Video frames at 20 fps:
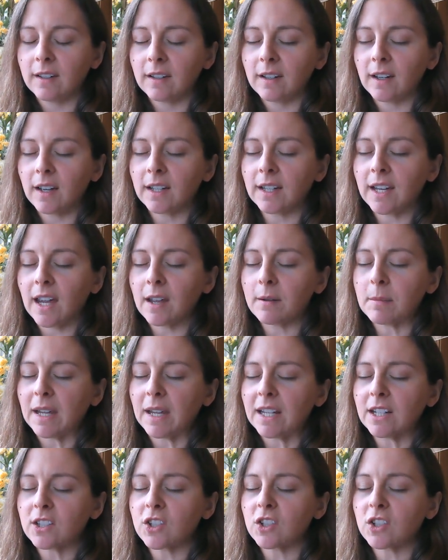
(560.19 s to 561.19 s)
Again,
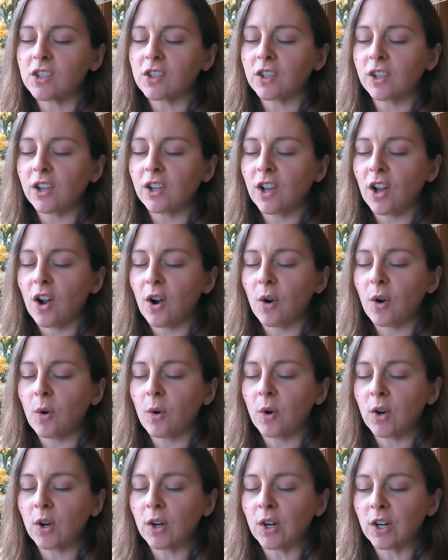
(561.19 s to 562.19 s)
make it
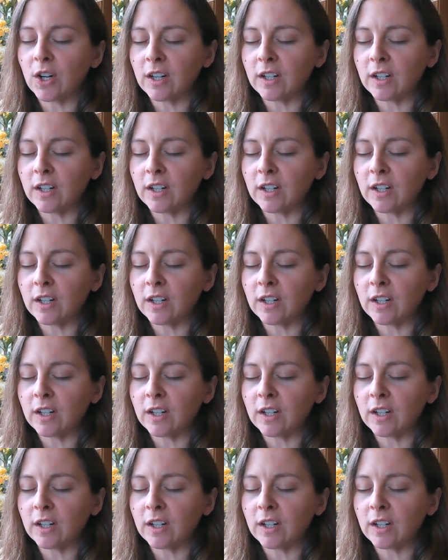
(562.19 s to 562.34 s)
slower.